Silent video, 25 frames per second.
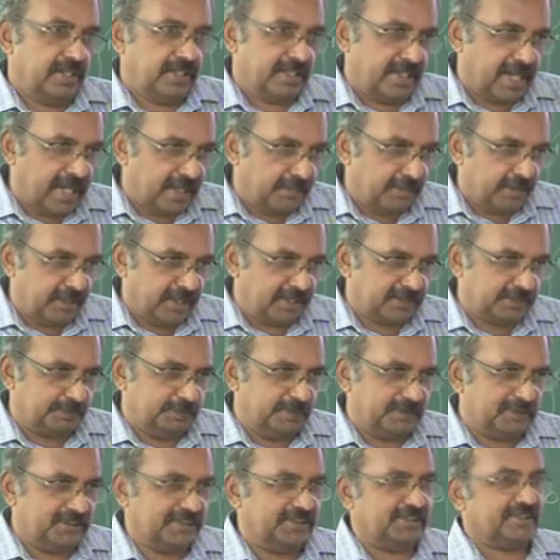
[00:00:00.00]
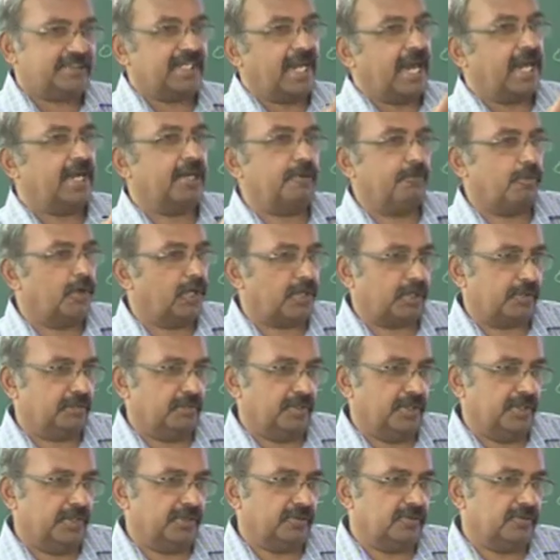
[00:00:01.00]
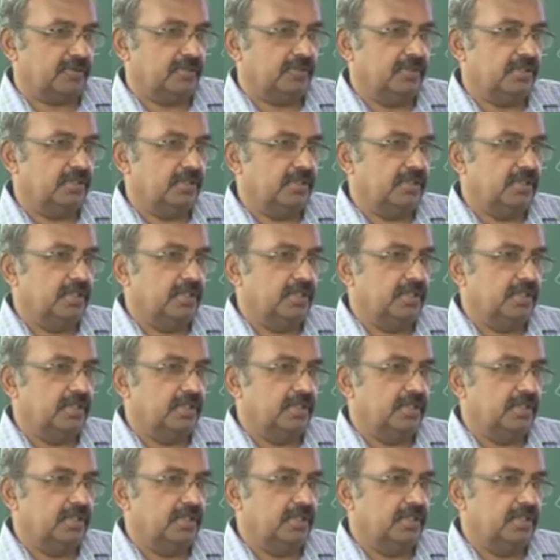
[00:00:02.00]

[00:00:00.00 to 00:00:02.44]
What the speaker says: a dimeric species, and a water molecule.